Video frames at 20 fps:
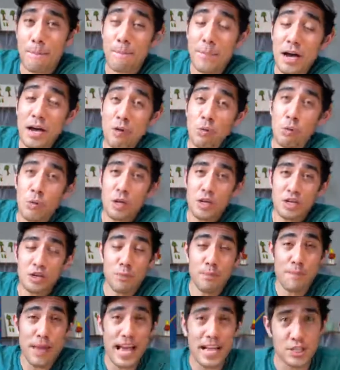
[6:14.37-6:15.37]
but when
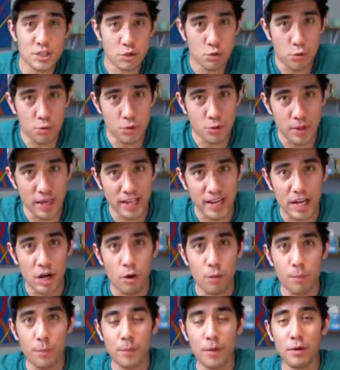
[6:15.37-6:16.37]
you're magical, you can't
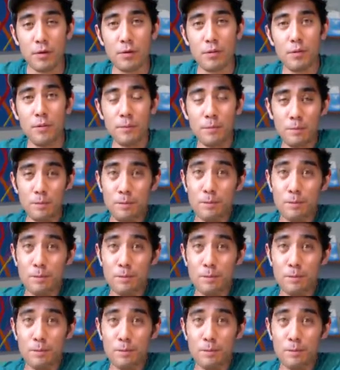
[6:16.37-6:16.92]
help but,